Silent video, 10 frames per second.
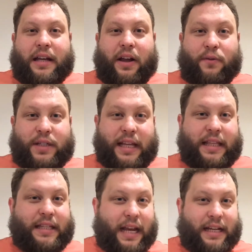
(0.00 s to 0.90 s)
Obviously,
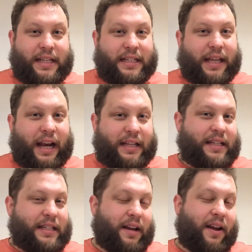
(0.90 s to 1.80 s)
the Dennis's
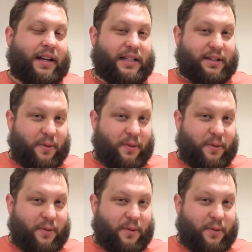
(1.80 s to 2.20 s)
Galaxy Delight doesn't